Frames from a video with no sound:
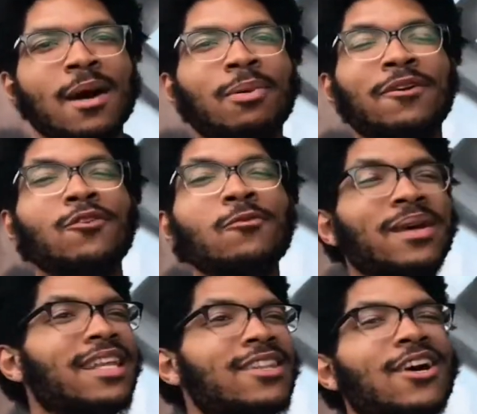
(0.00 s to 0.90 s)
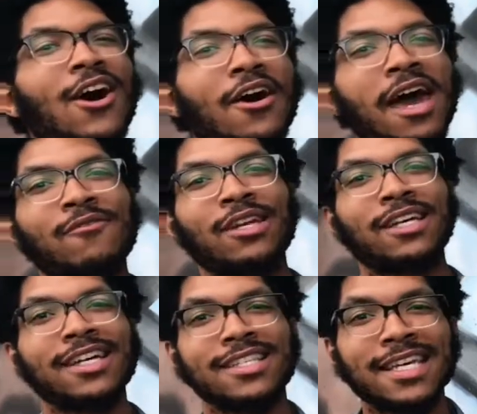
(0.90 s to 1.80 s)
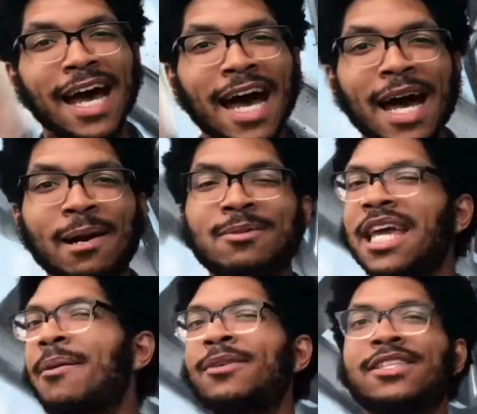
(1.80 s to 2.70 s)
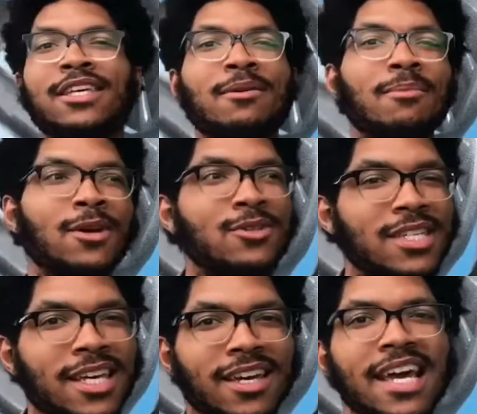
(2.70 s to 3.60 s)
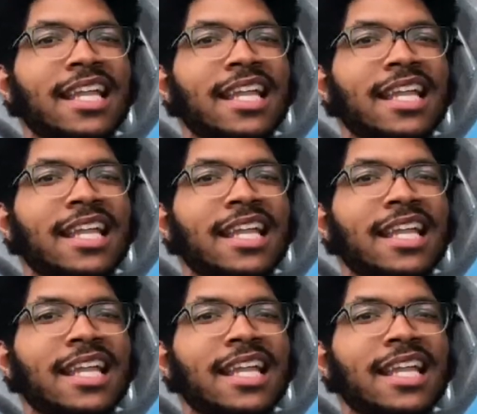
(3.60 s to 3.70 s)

But if you've been in the car having a good time, jamming to your music,